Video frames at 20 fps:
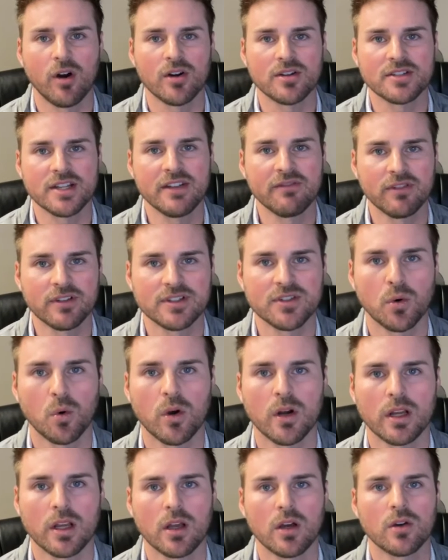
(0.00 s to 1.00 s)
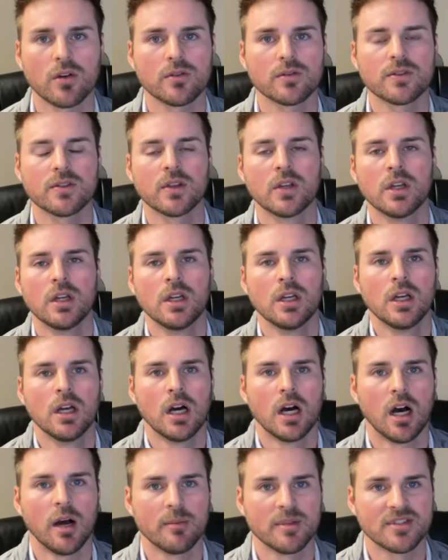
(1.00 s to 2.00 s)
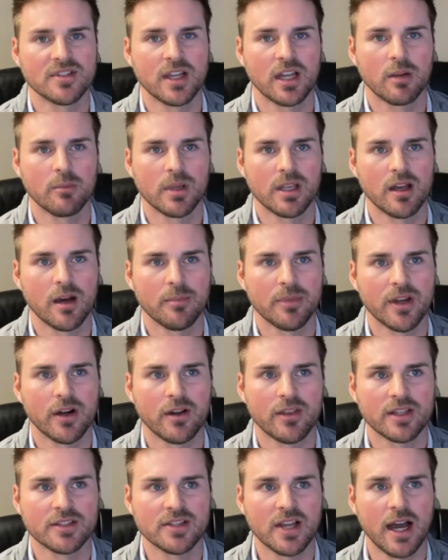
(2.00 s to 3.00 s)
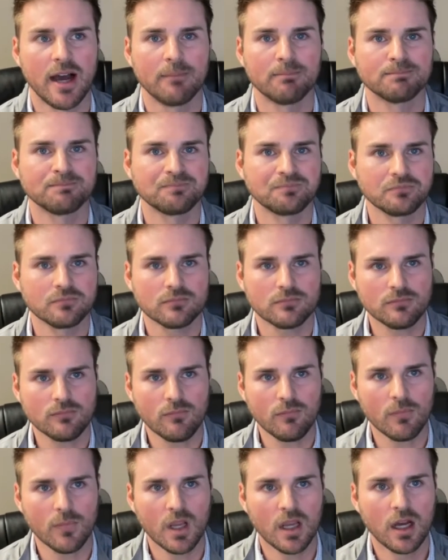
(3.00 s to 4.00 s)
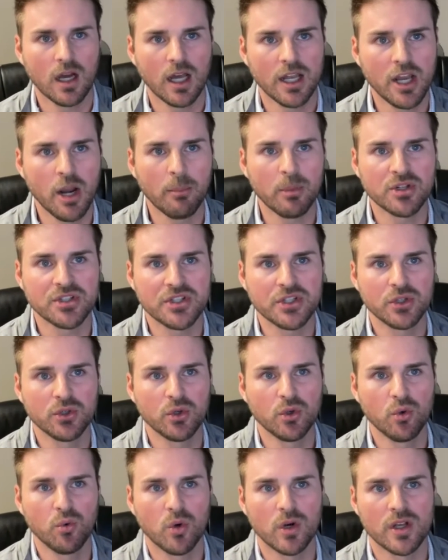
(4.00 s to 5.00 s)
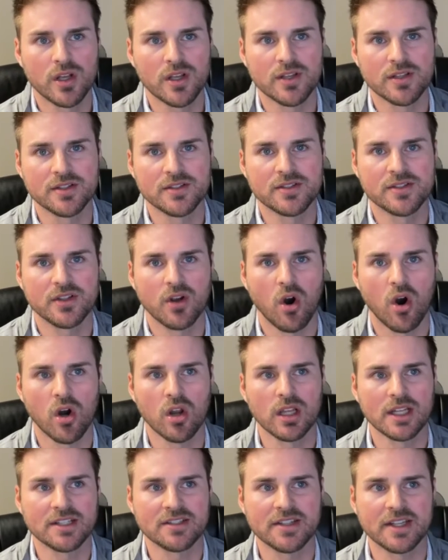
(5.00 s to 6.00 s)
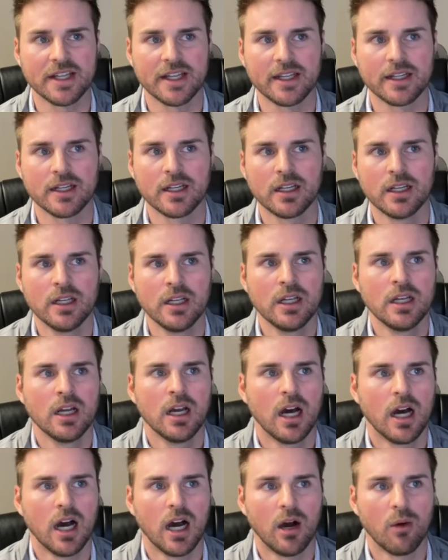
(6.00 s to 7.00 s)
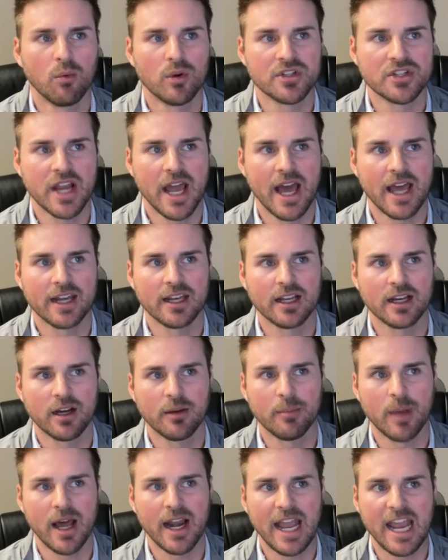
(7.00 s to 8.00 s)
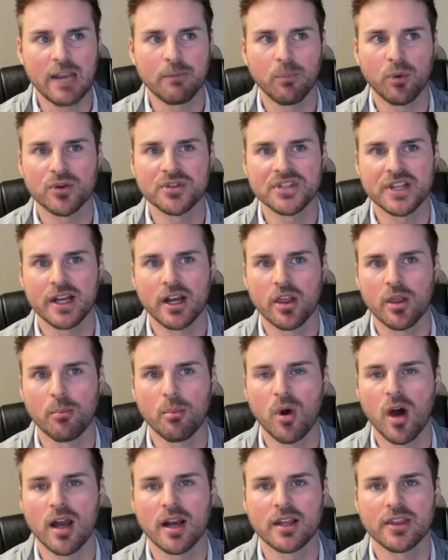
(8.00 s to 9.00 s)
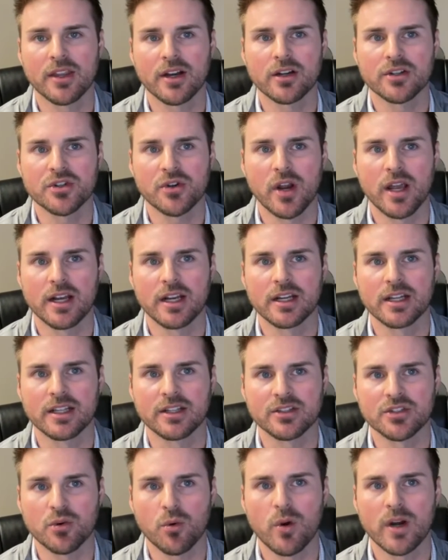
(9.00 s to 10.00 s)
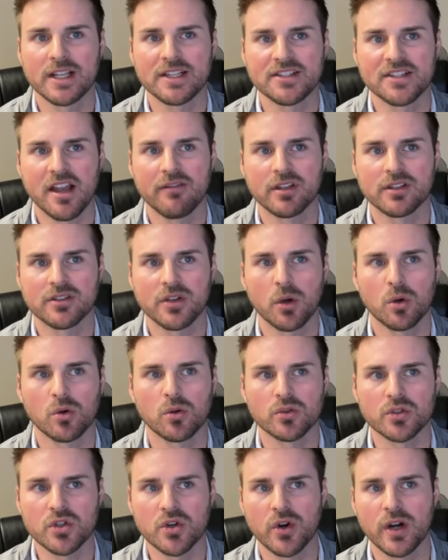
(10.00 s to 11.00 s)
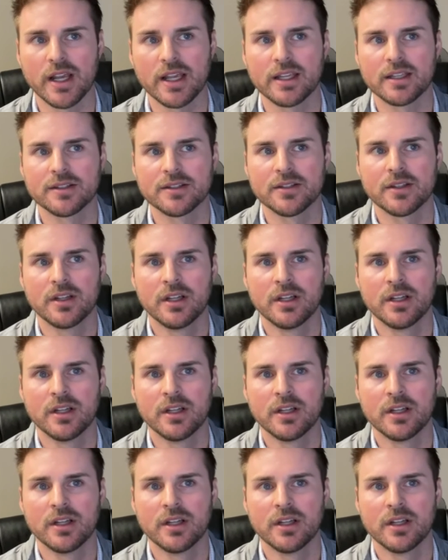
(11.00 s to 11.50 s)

as inventory goes, it's going to be up there at the top. Number 2 was Arlington, which had about 8% of the product there traded in 27 total trades,